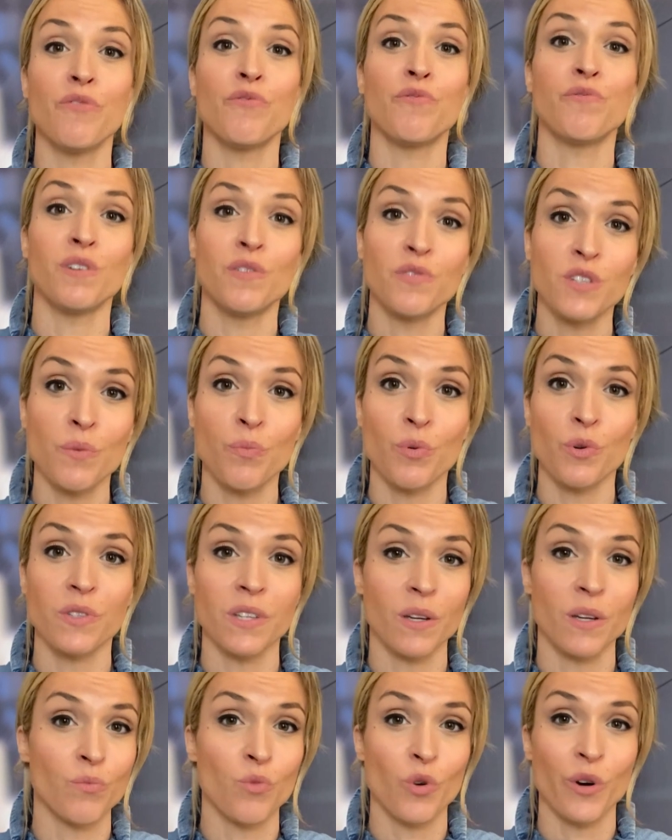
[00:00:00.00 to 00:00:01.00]

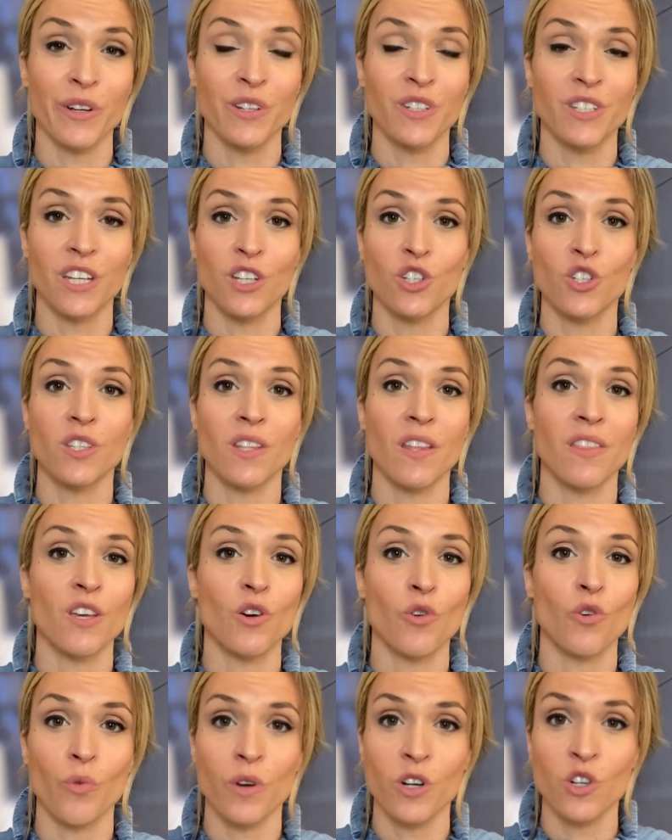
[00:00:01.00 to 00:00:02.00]
50% more contagious than the
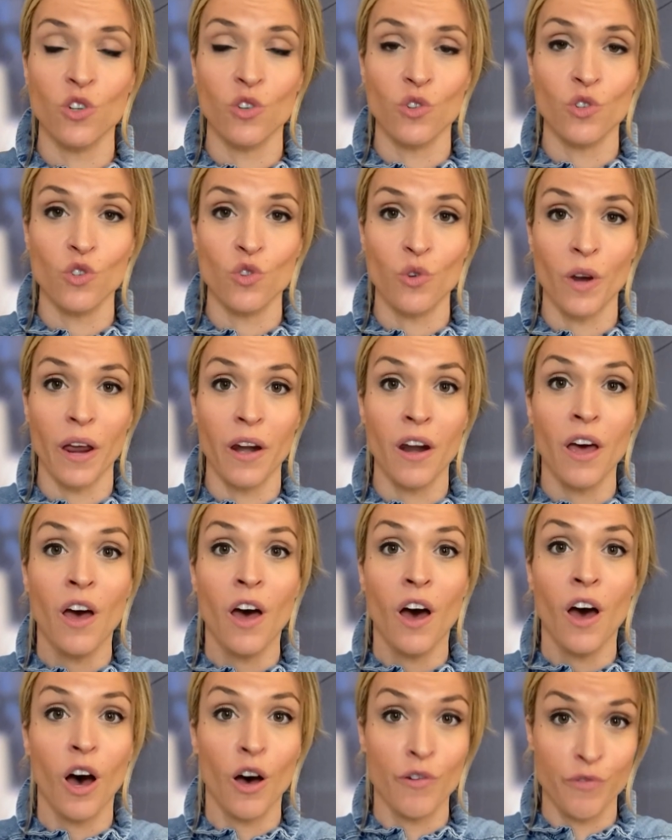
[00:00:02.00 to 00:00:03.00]
original strain
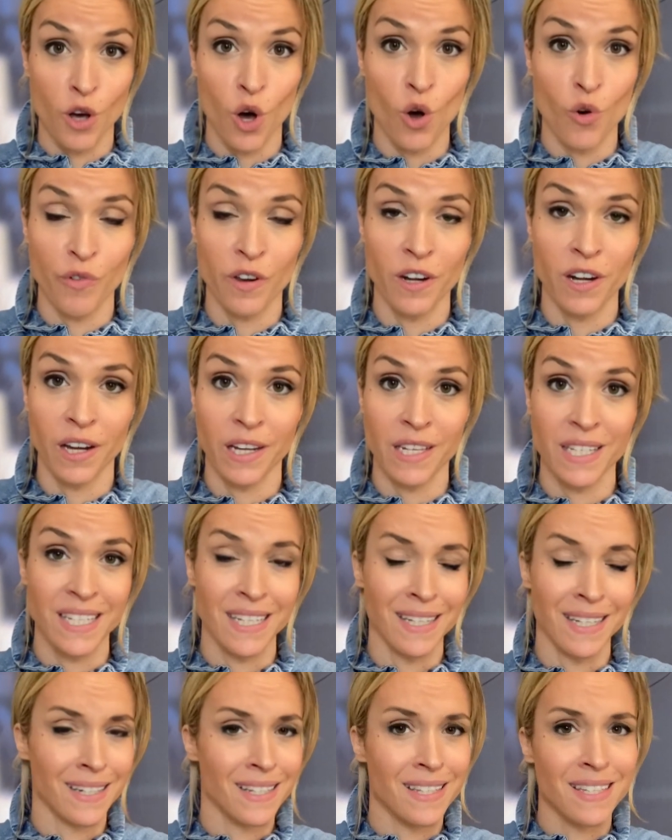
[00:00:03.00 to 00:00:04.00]
of COVID
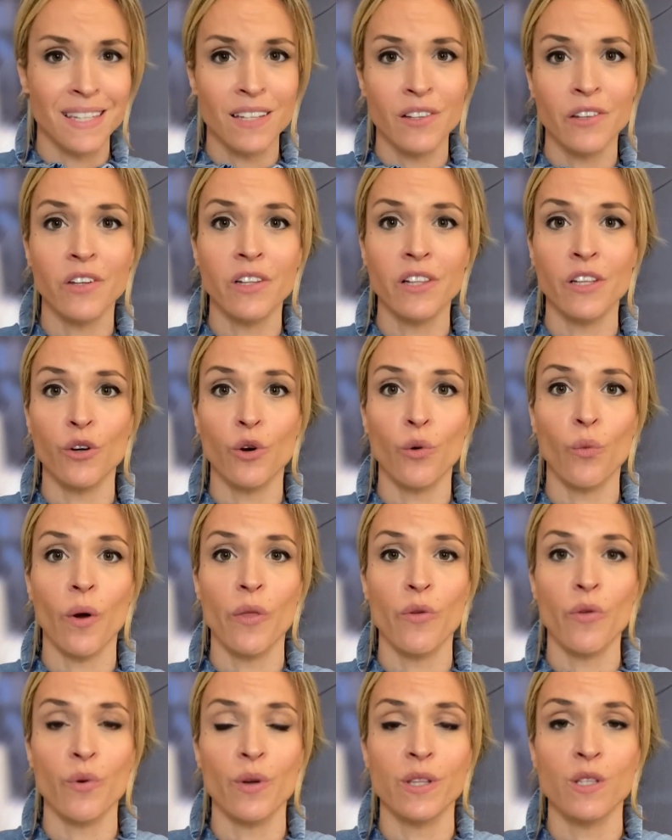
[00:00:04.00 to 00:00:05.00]
19. It's still unclear
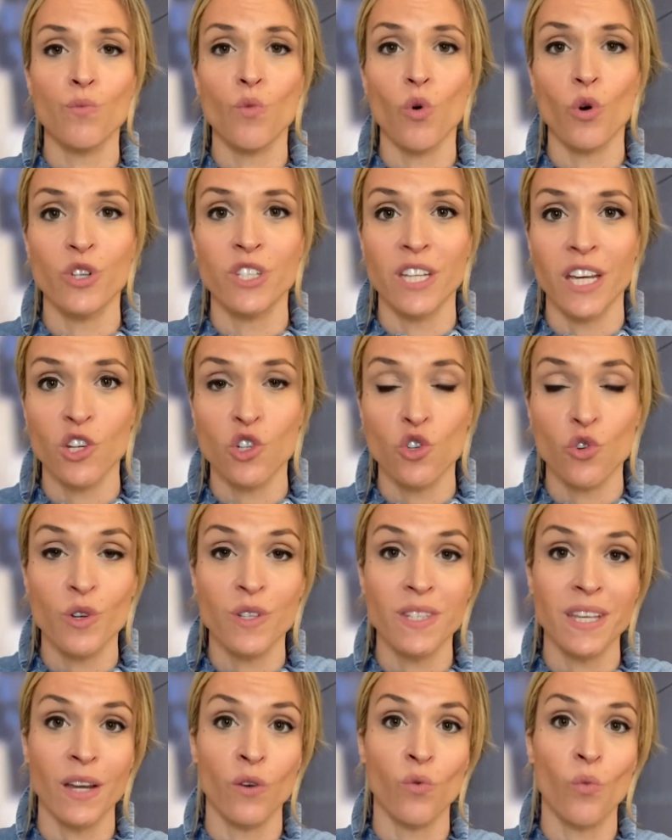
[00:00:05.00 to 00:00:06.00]
whether it's more
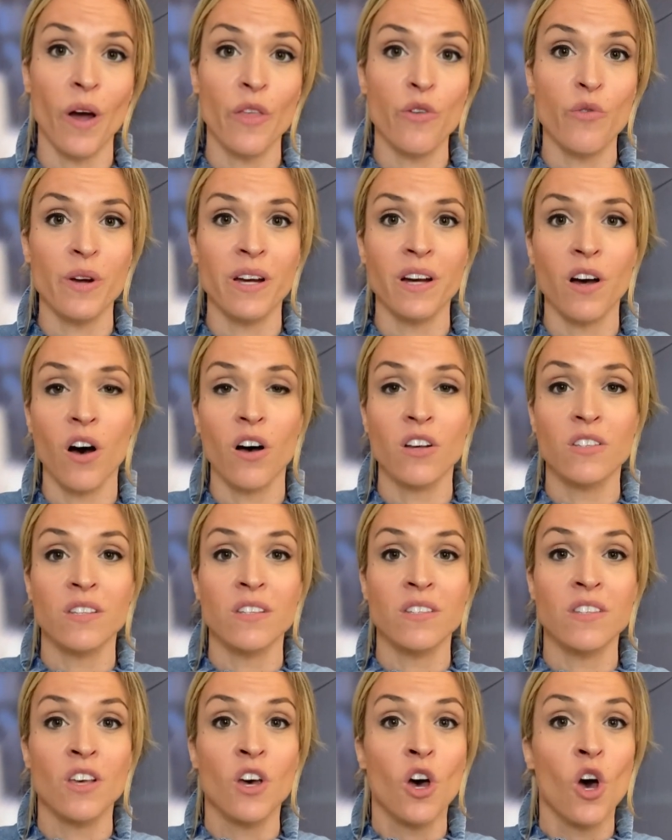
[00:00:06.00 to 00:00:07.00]
dangerous and whether it
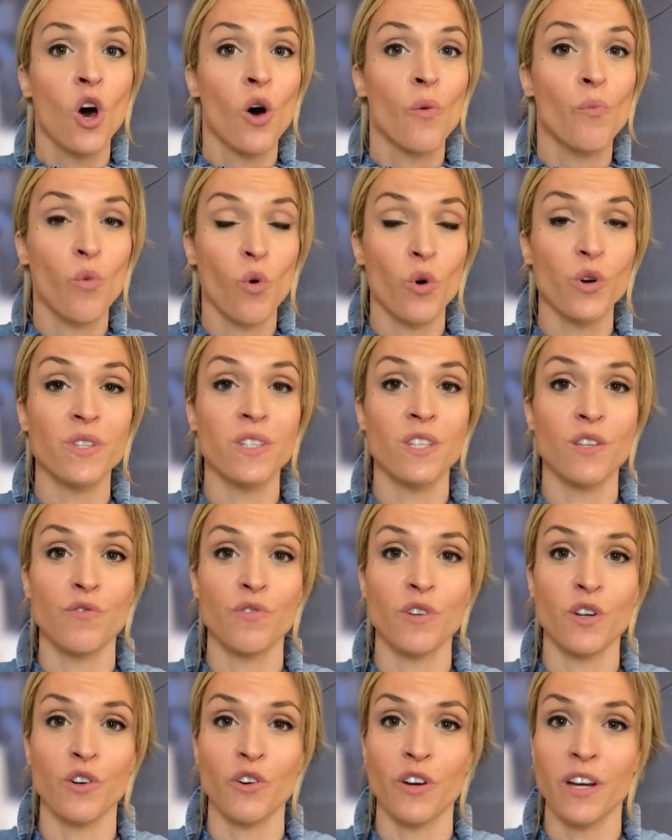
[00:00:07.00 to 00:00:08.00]
causes more
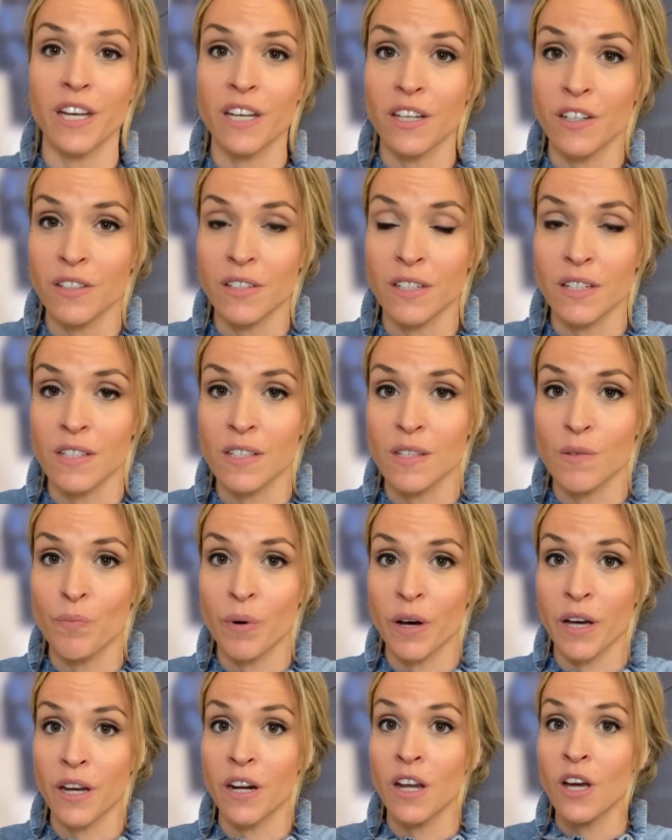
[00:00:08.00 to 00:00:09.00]
severe illness.
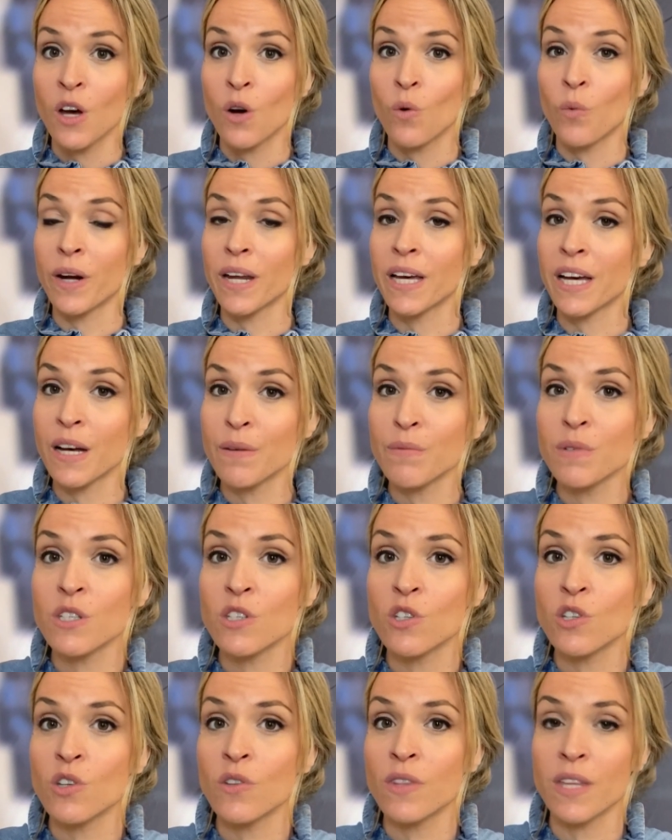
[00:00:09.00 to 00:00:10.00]
But when it comes
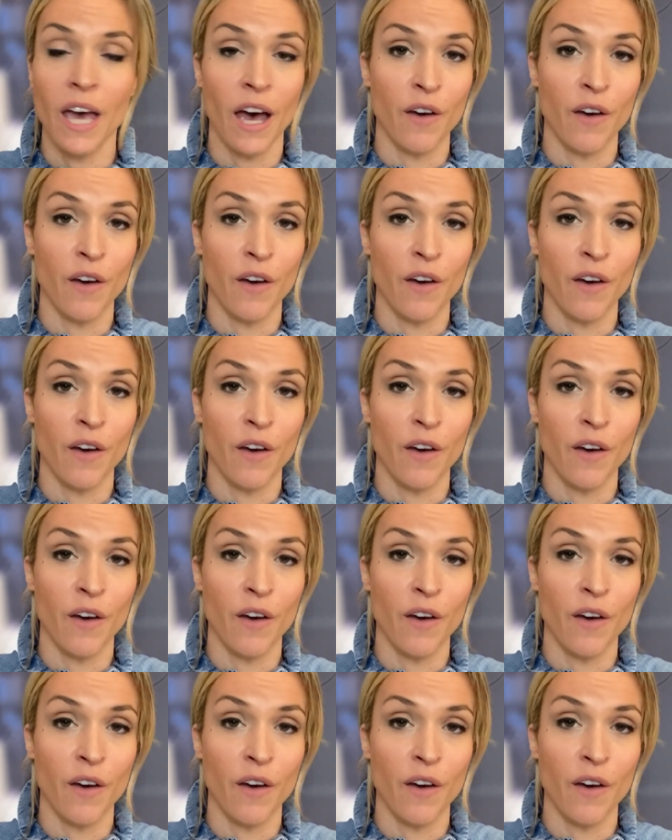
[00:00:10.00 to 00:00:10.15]
to the